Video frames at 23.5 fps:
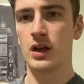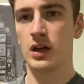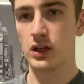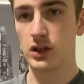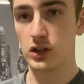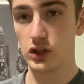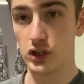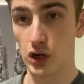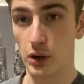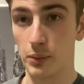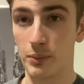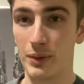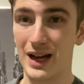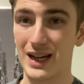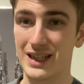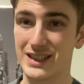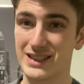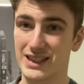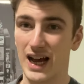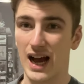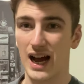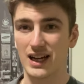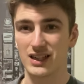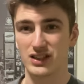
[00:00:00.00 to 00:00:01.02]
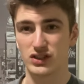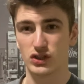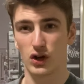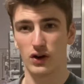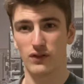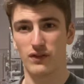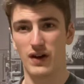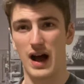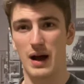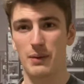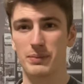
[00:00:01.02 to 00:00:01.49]
you know, my assigned
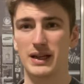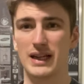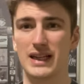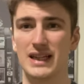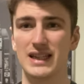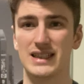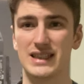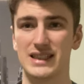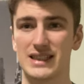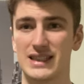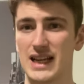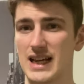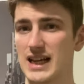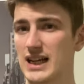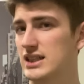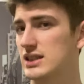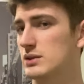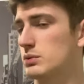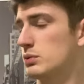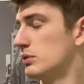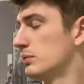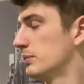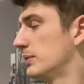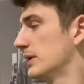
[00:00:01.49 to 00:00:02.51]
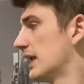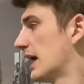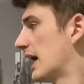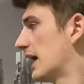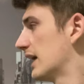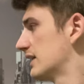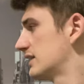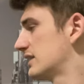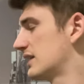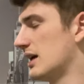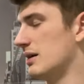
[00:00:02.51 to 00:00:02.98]
sort of RPE 6 would be
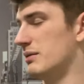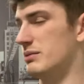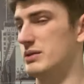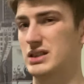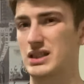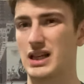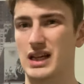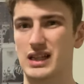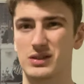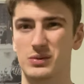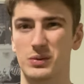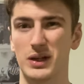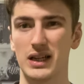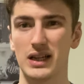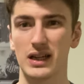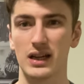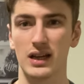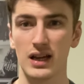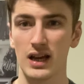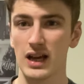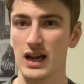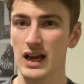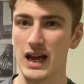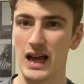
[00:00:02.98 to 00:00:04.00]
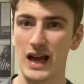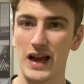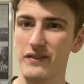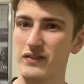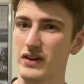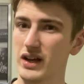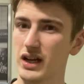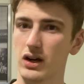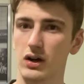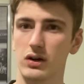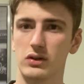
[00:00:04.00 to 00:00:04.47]
nice, same as last week. If
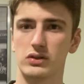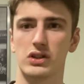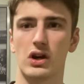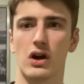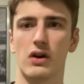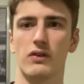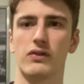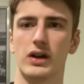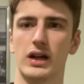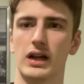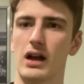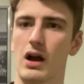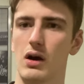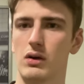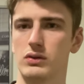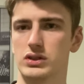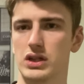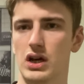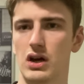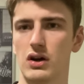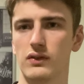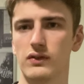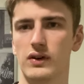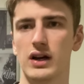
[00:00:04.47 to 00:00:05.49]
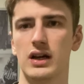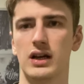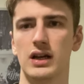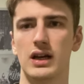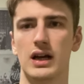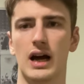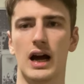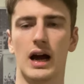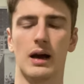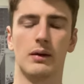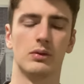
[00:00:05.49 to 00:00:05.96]
it goes over, it goes over,
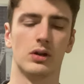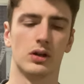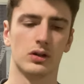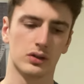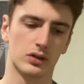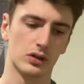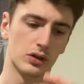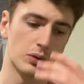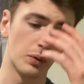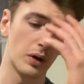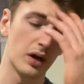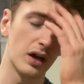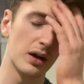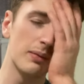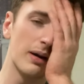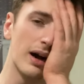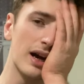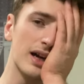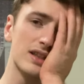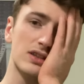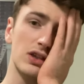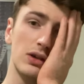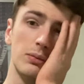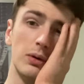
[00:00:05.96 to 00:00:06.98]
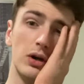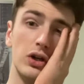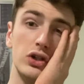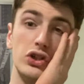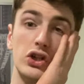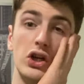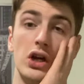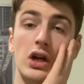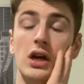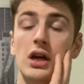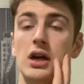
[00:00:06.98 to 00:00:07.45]
and I'm not going to worry about it too much.
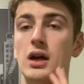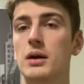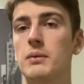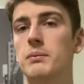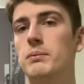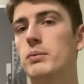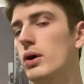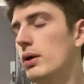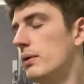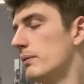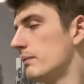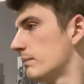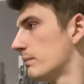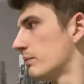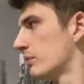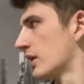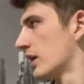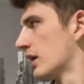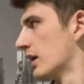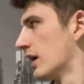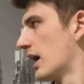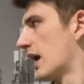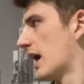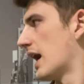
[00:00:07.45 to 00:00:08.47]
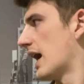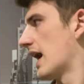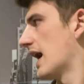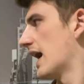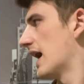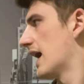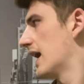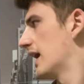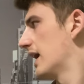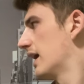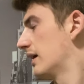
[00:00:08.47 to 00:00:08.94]
But
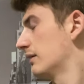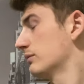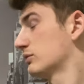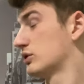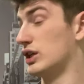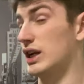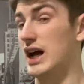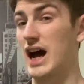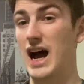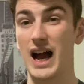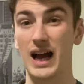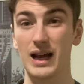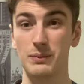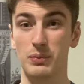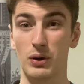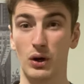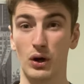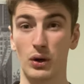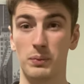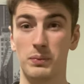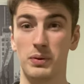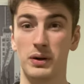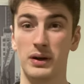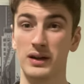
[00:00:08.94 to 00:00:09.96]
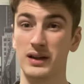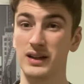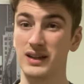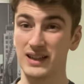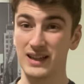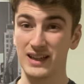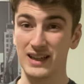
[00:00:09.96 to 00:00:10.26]
I'm going to hype up.